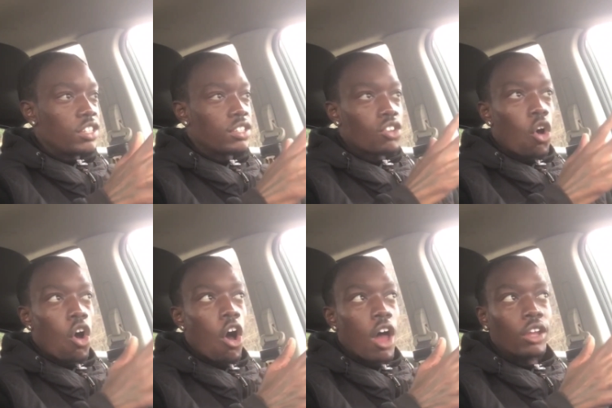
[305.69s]
This is all
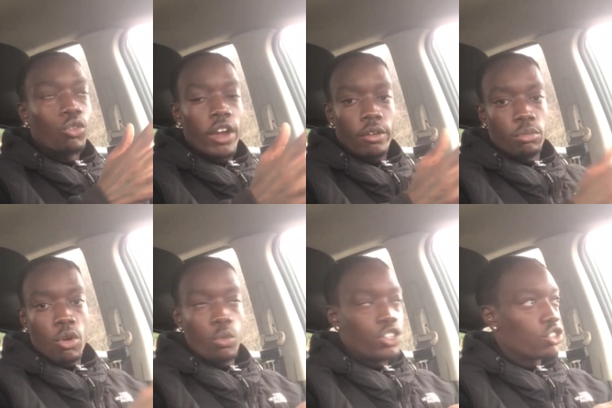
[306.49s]
holograms,
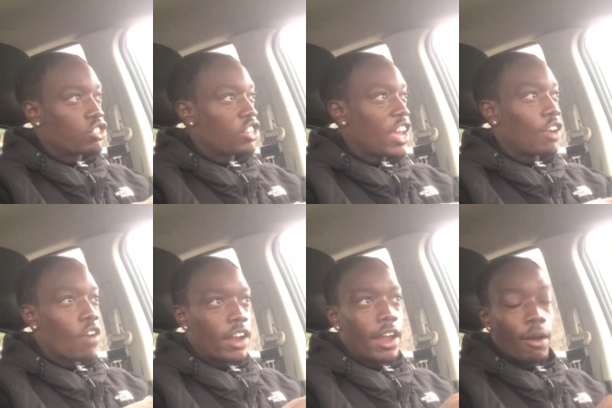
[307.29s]
bro. What you're seeing
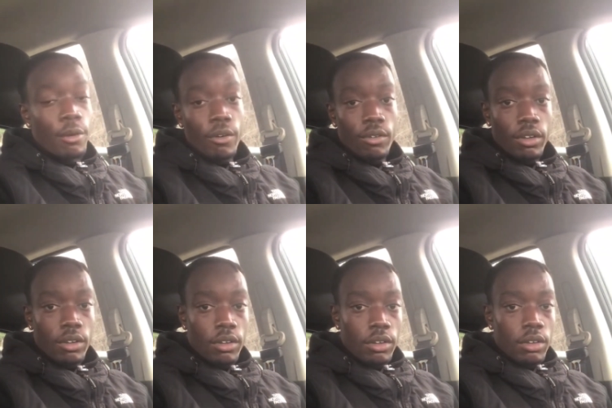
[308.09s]
right now, bro.
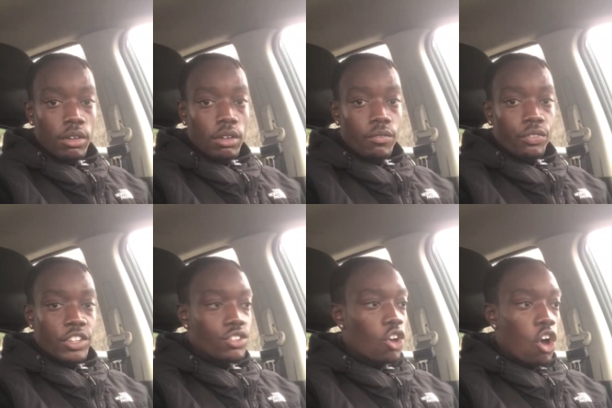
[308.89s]

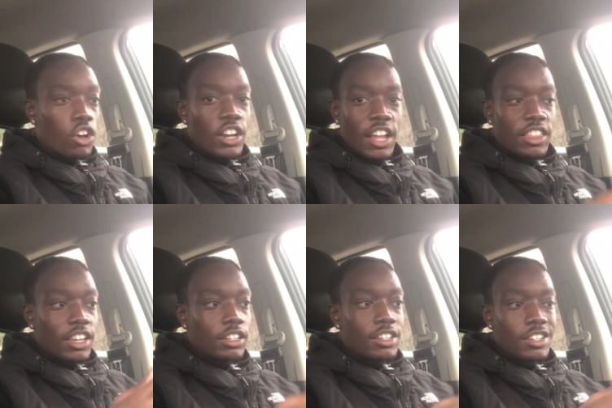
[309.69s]
This is all
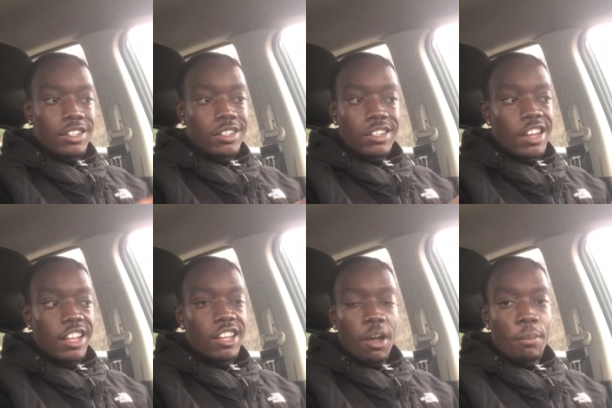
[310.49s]
nothing
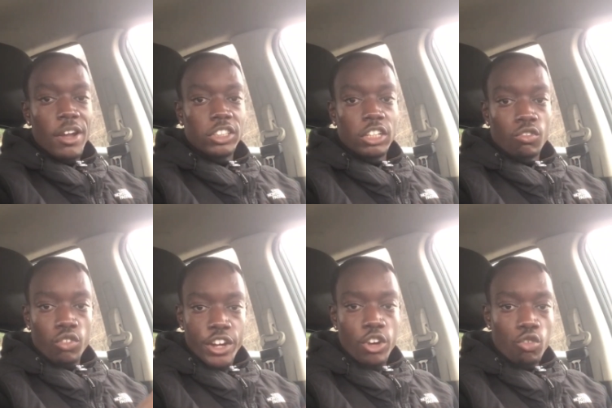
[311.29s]
nothing compared to the
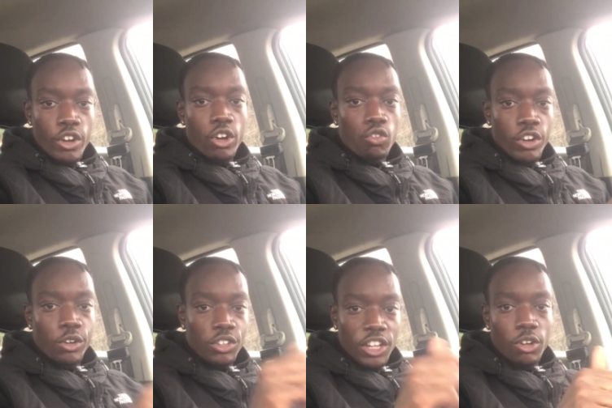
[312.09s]
real real
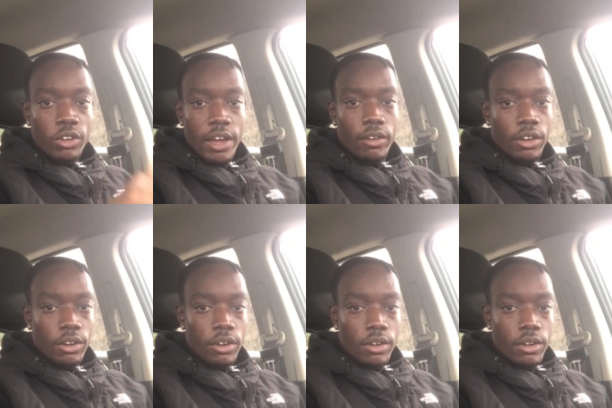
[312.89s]
real deal down here.